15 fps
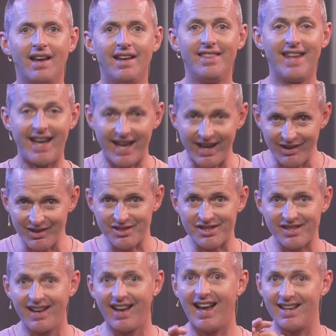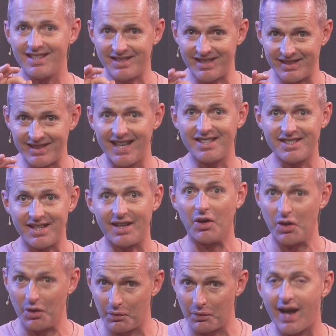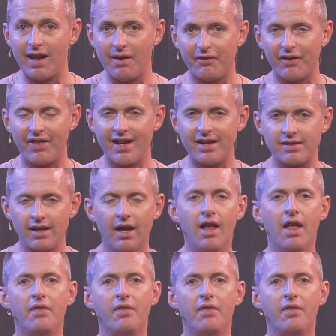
And here's a statistic. ready for this?